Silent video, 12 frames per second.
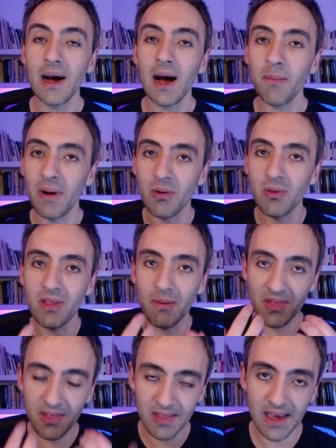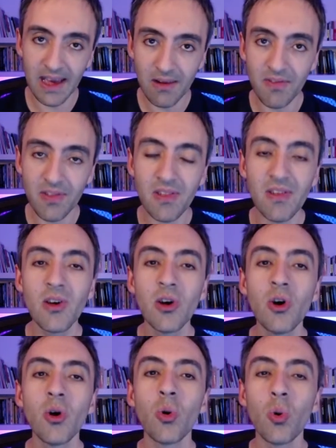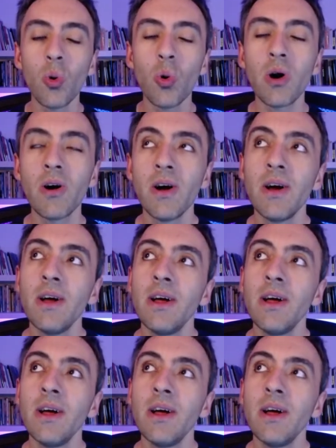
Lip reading: about themselves or